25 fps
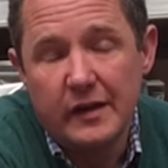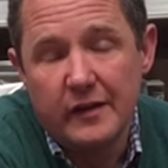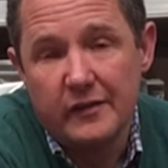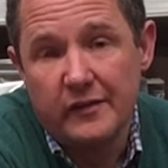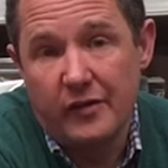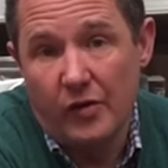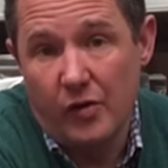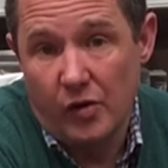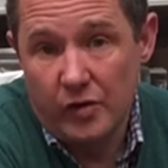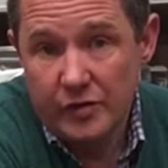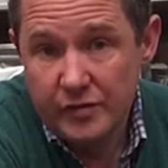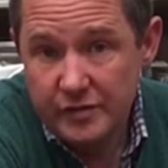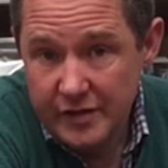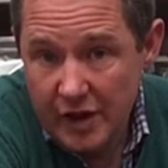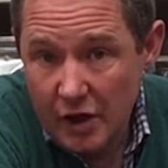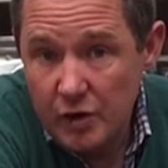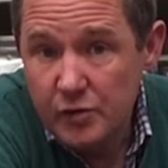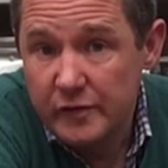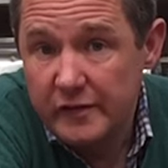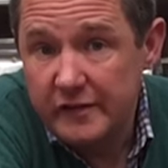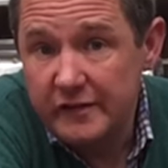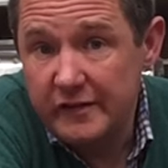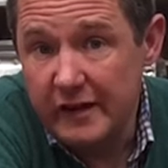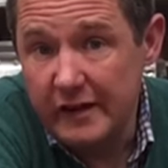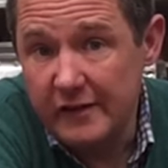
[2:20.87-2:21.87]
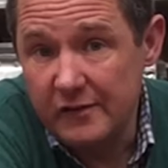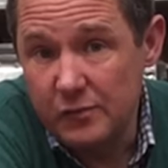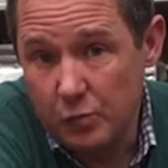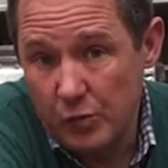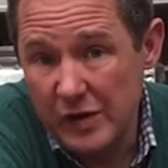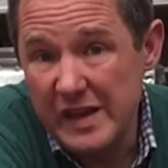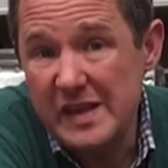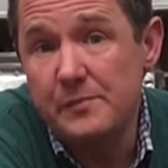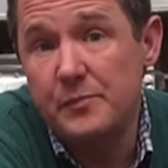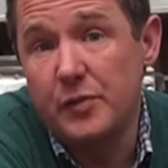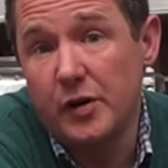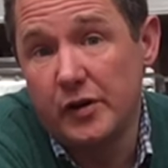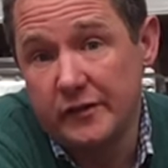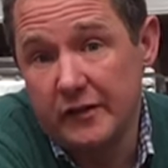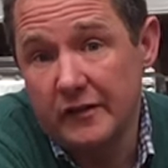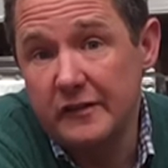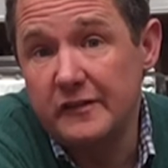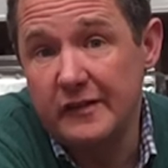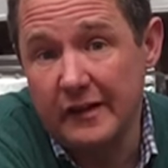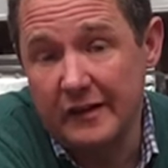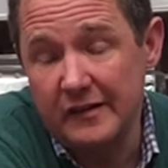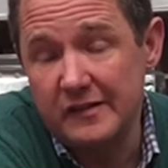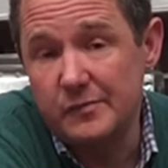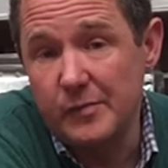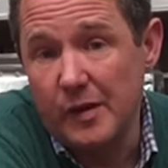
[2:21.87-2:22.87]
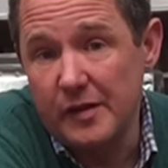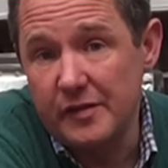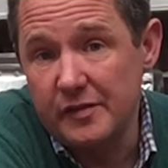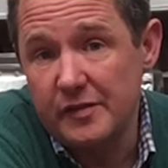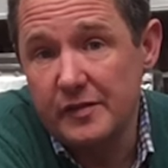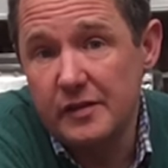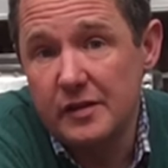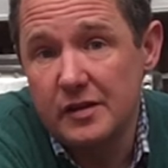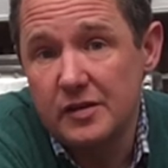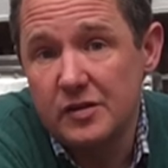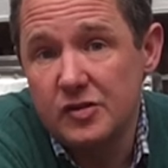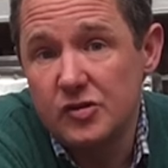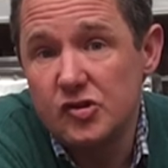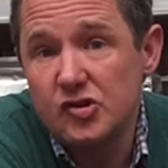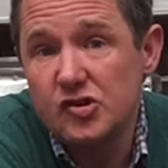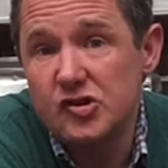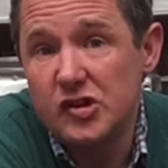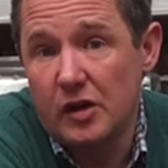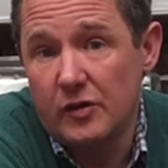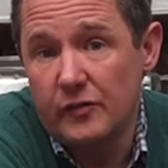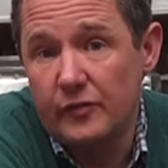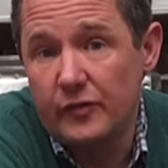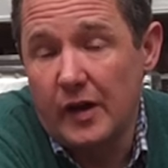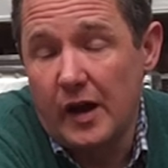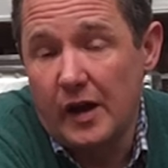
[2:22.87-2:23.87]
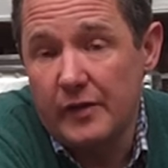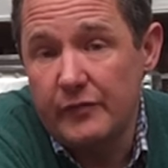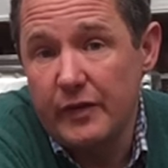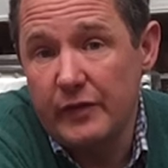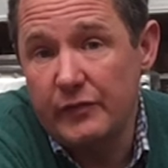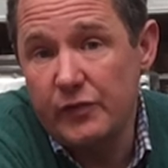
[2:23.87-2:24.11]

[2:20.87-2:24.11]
So on those teas, we put a six-month shelf life.